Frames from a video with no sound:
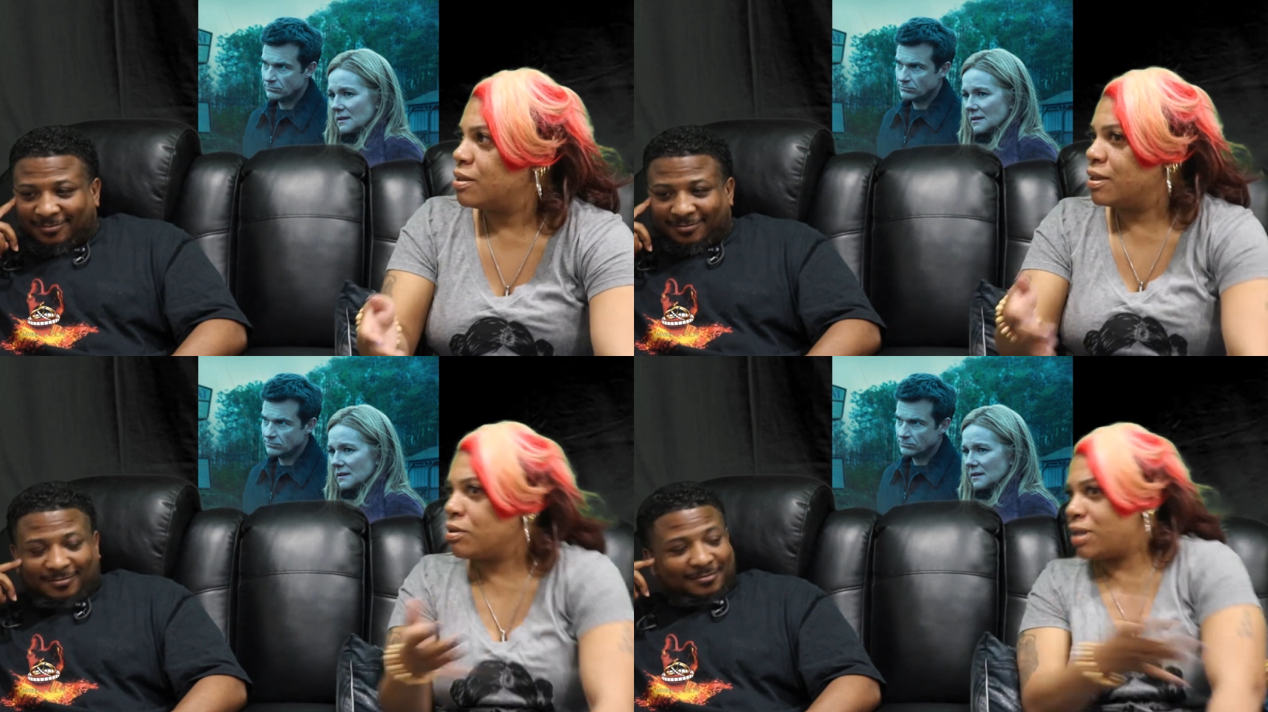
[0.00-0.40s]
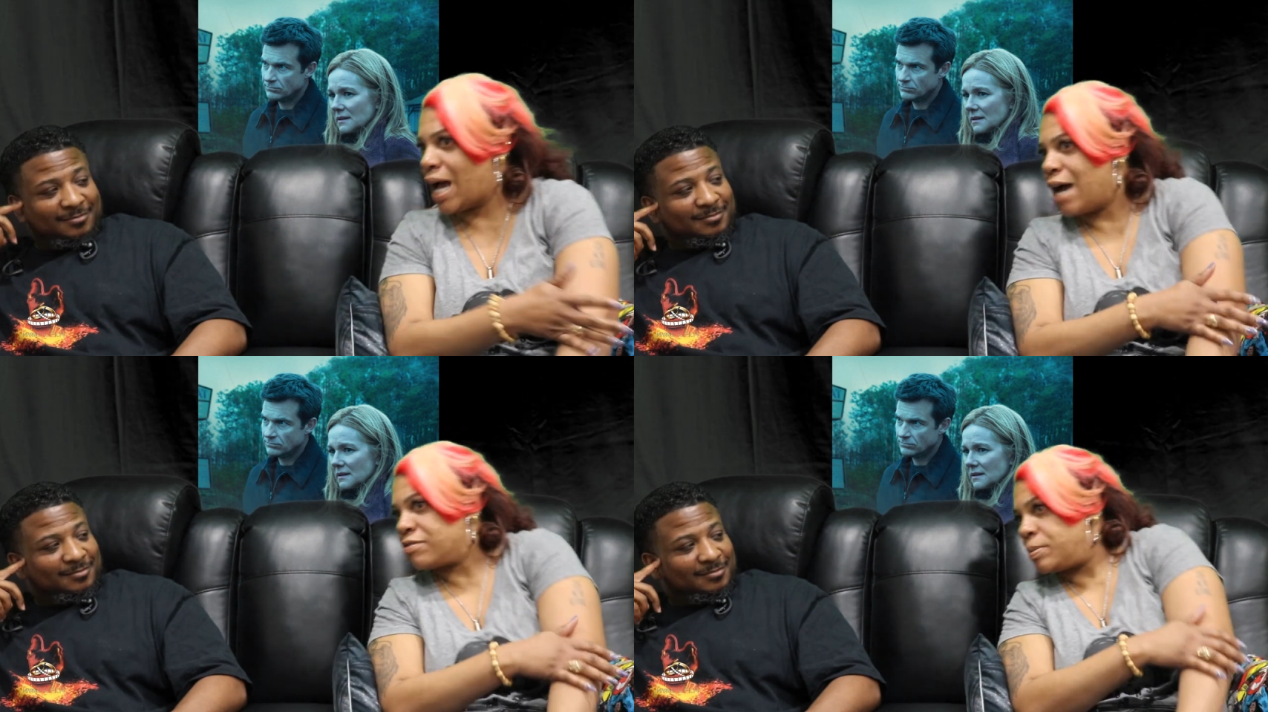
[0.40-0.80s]
Speaker 1: their
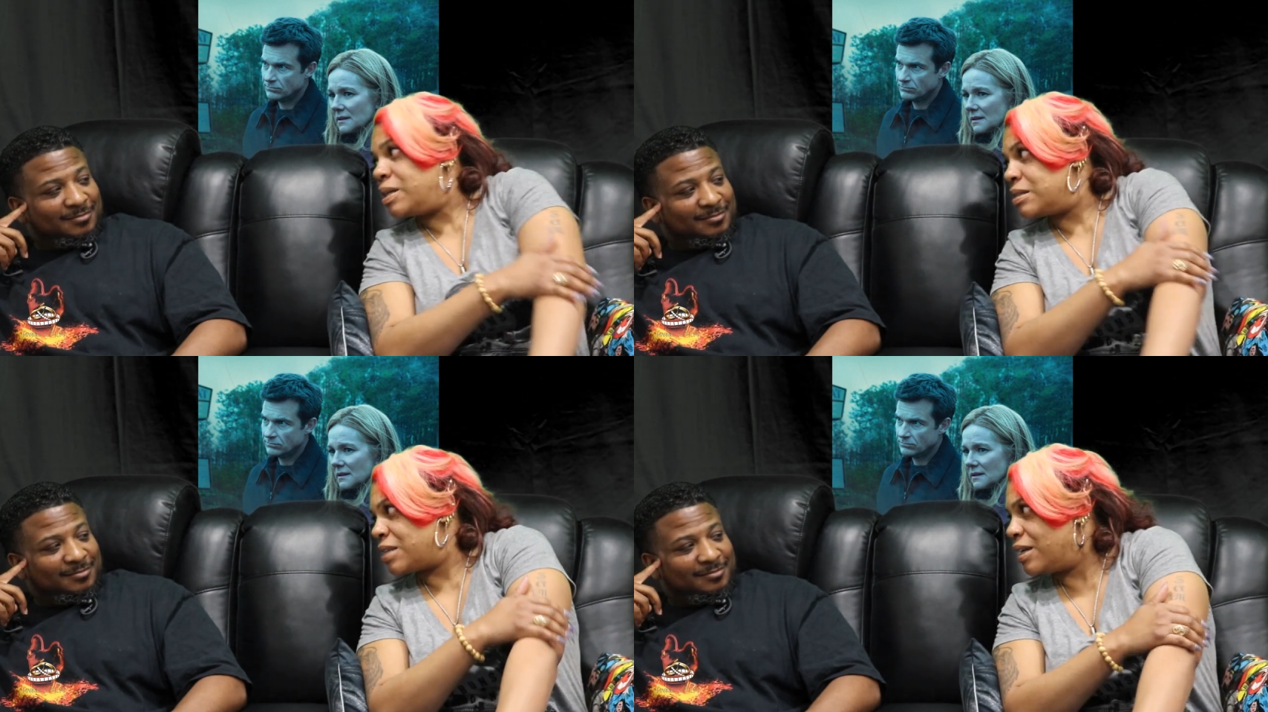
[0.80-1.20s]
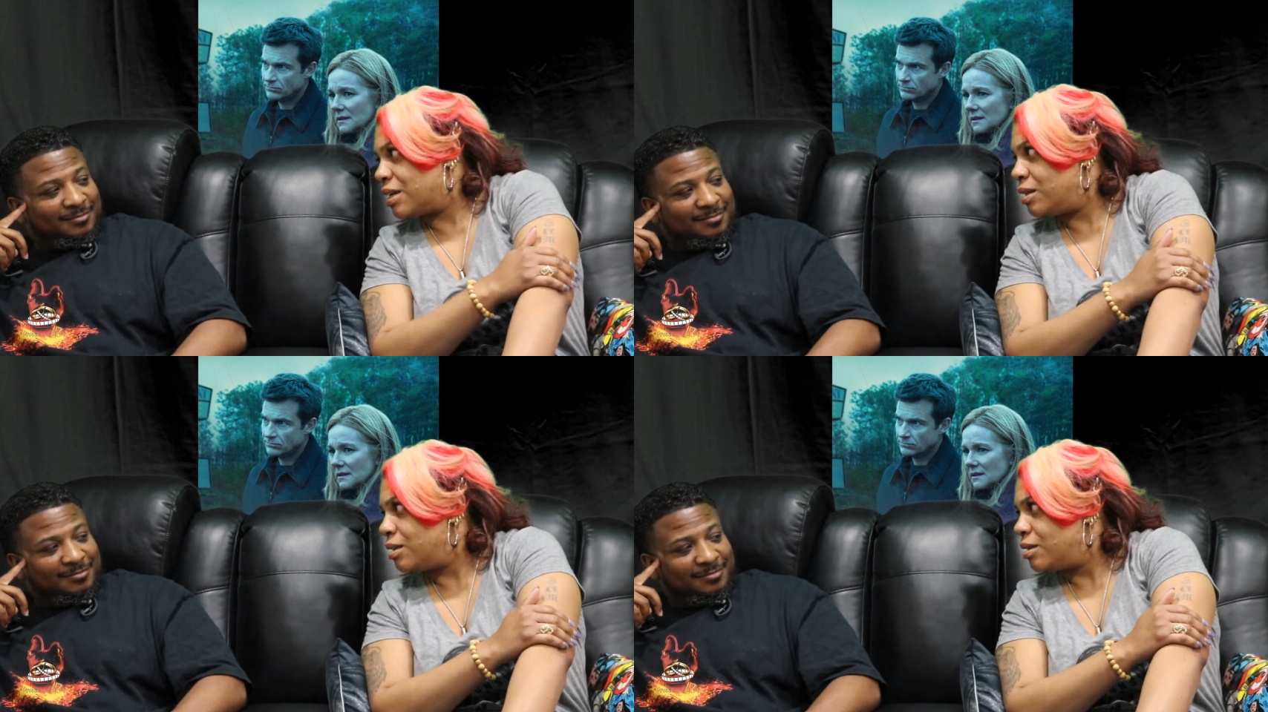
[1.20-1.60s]
lives being
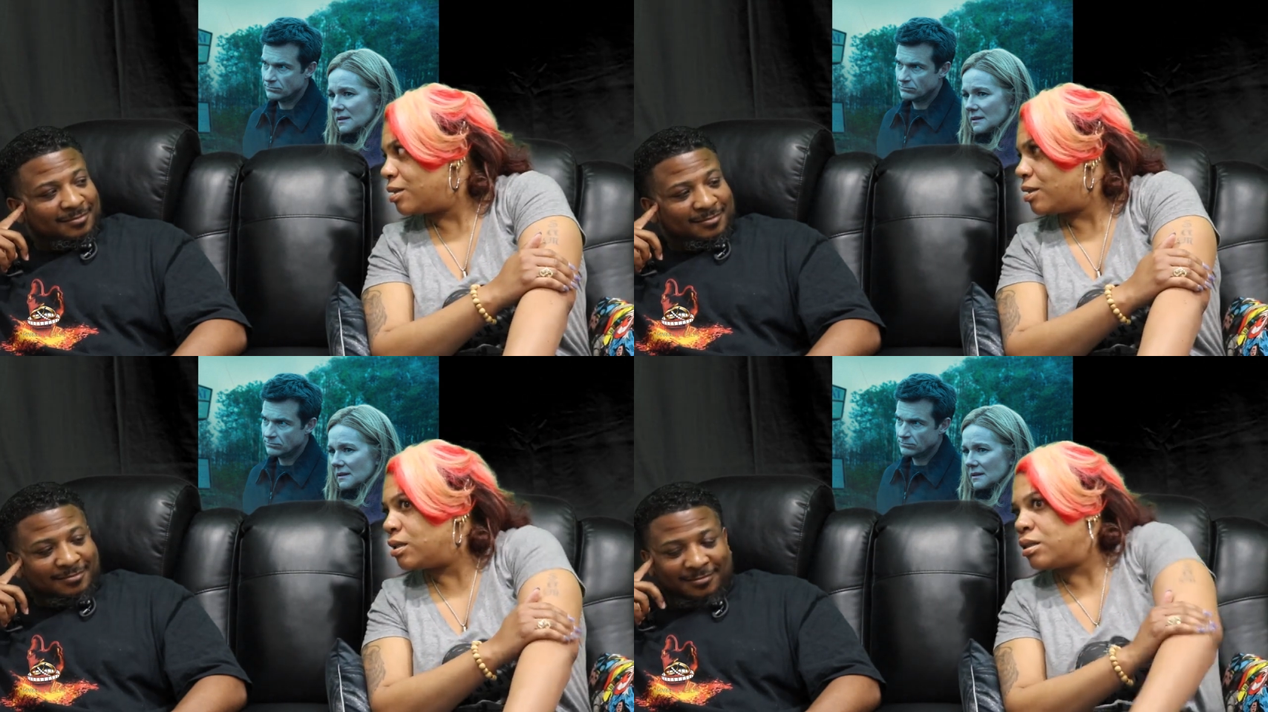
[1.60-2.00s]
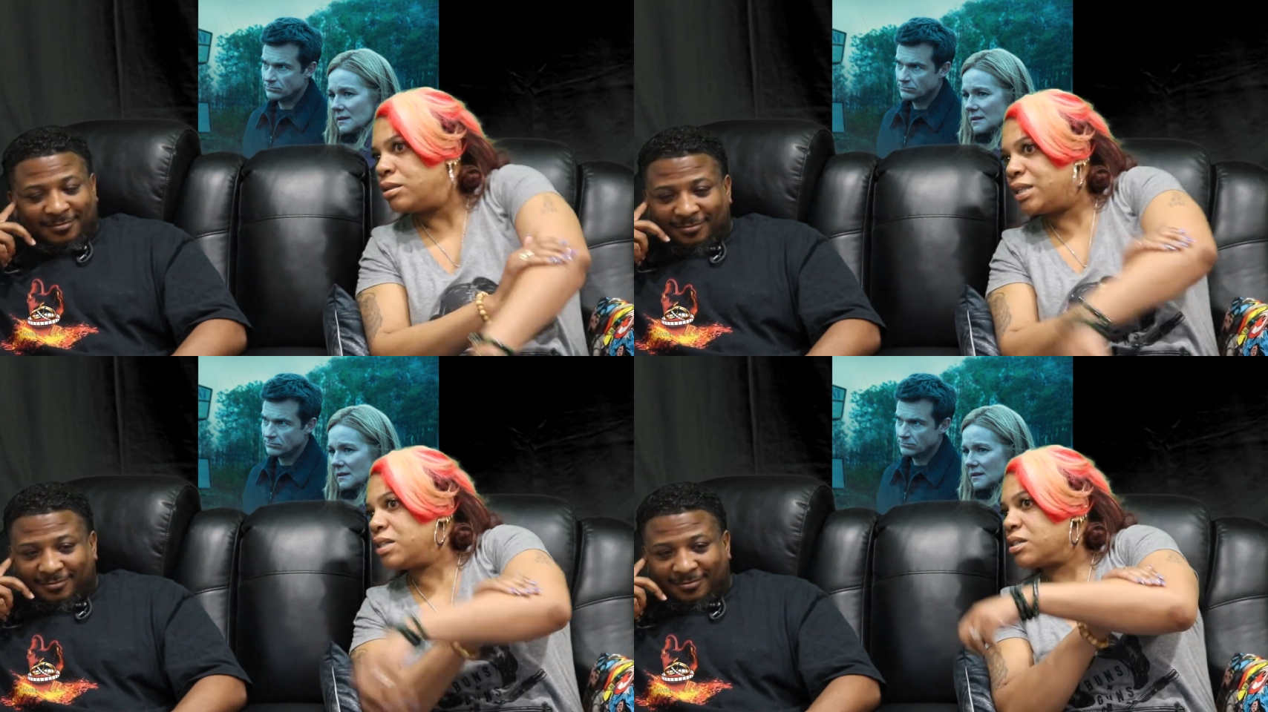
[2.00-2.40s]
taken.
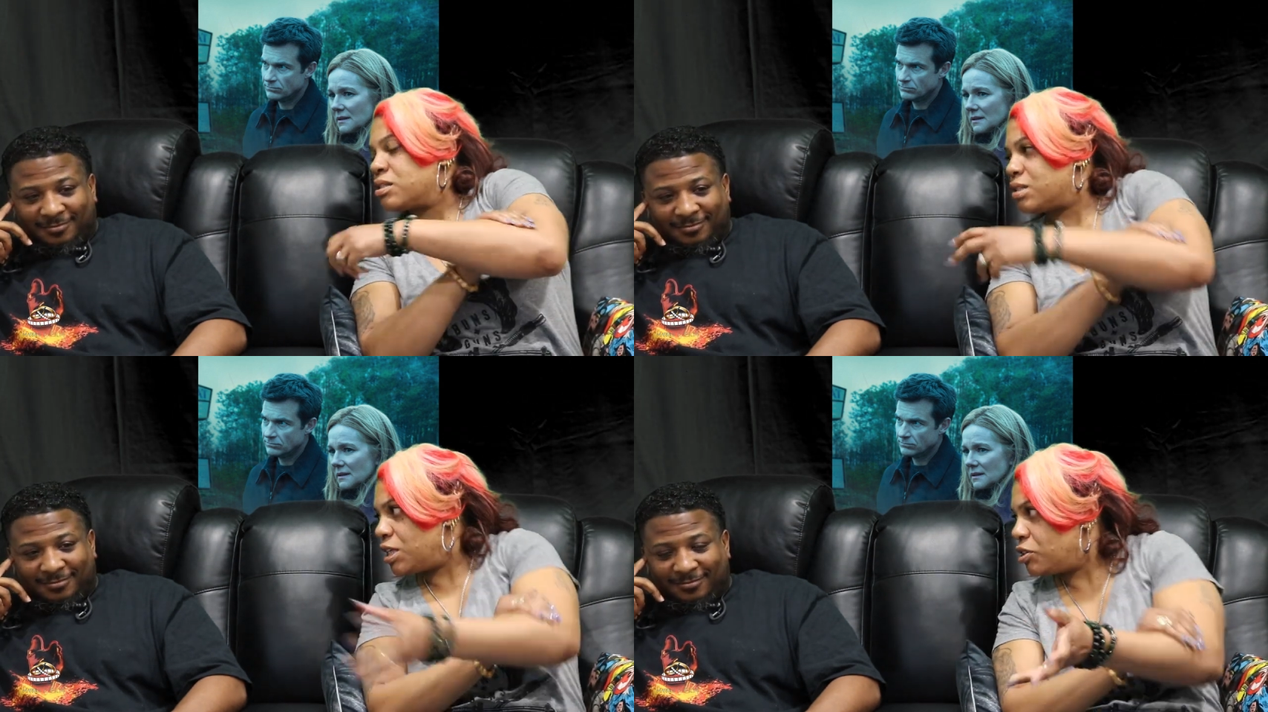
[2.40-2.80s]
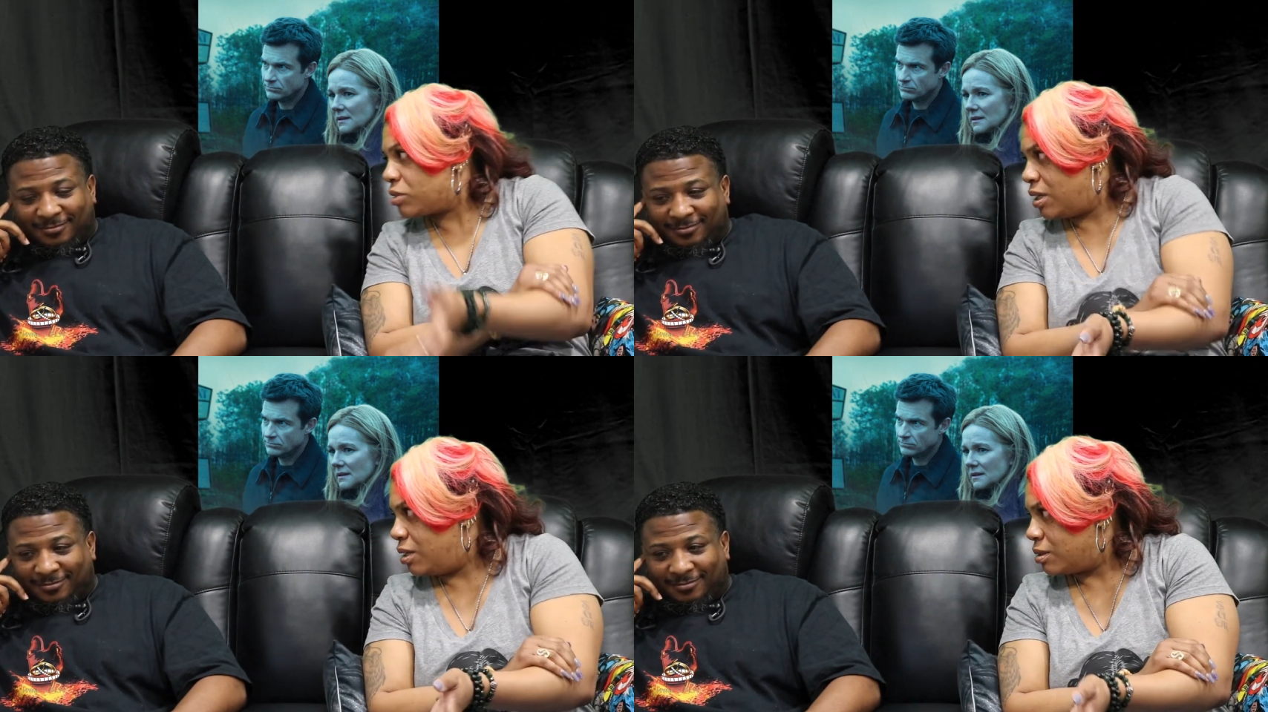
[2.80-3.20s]
They just steal
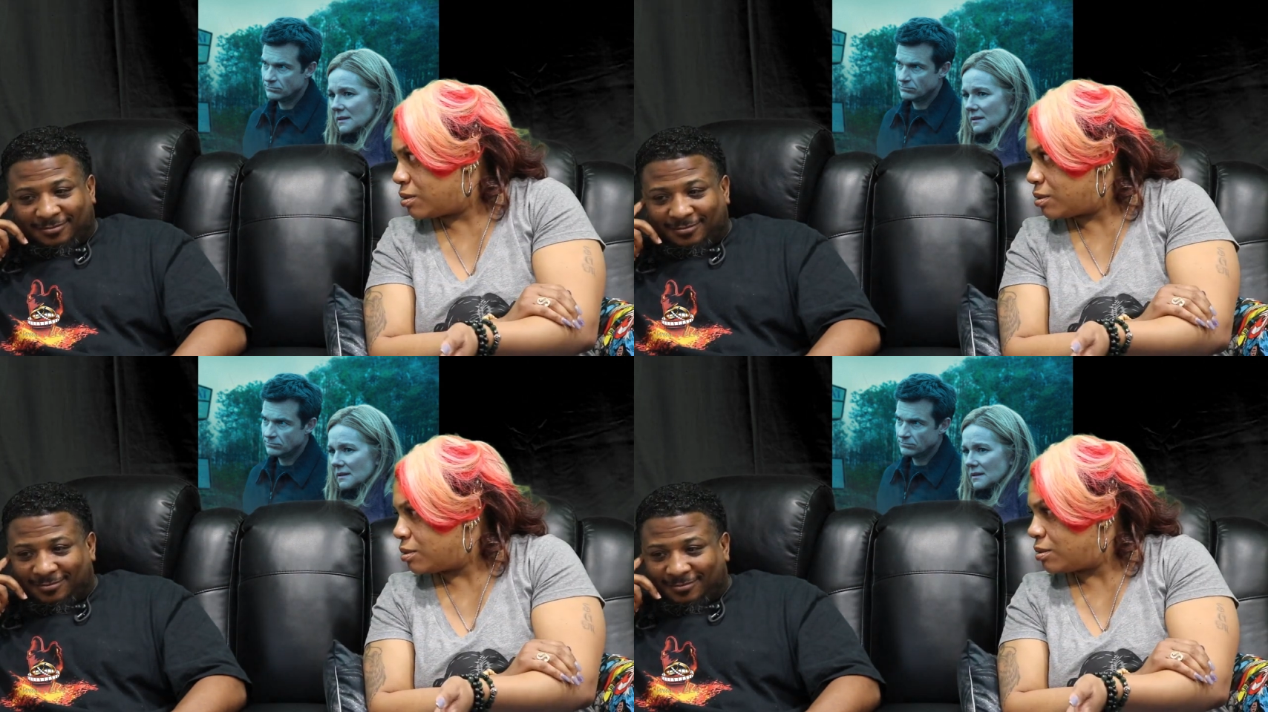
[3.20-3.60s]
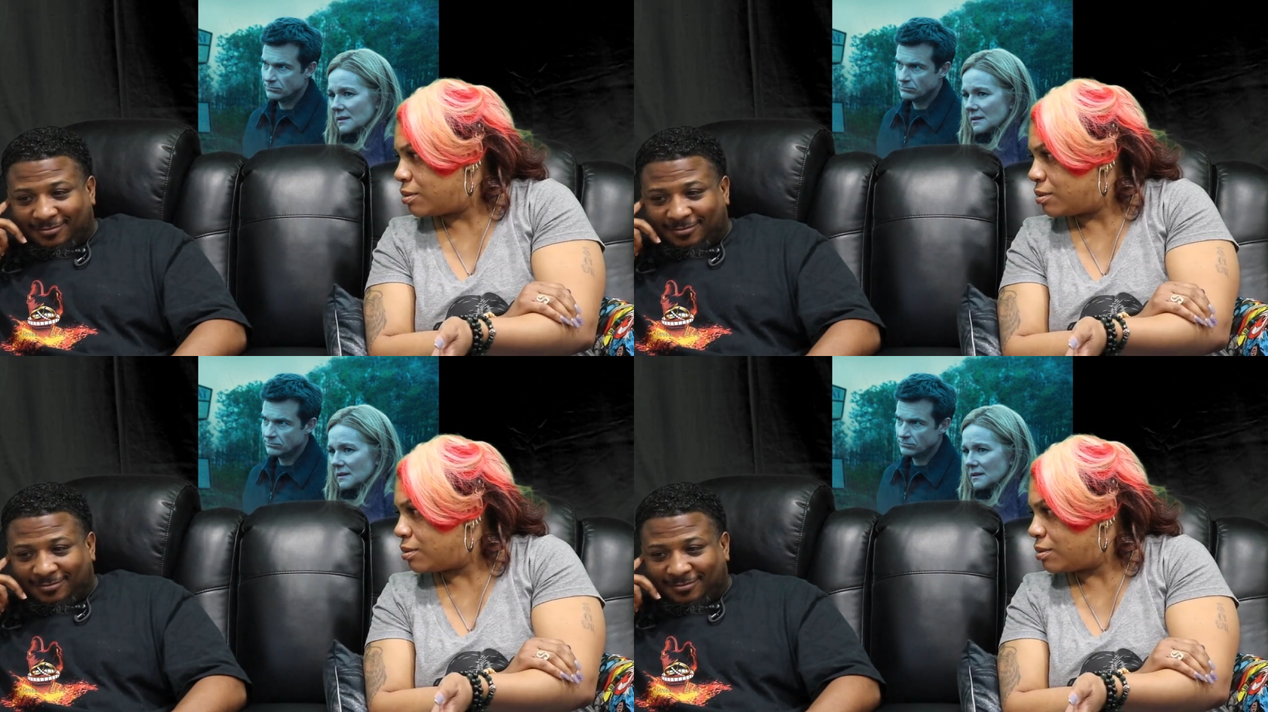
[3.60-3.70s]
things.